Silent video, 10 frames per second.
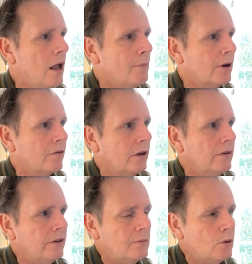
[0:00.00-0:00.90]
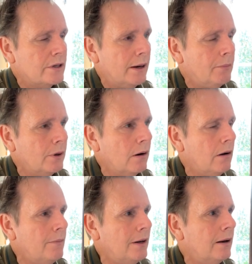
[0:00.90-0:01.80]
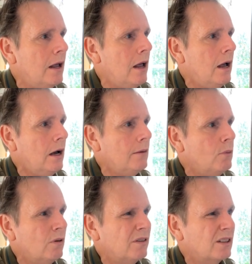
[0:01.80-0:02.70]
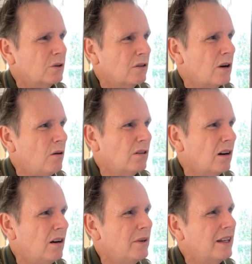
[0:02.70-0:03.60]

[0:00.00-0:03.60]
But if you live in a more temperate climate, more of a sort of colder climate,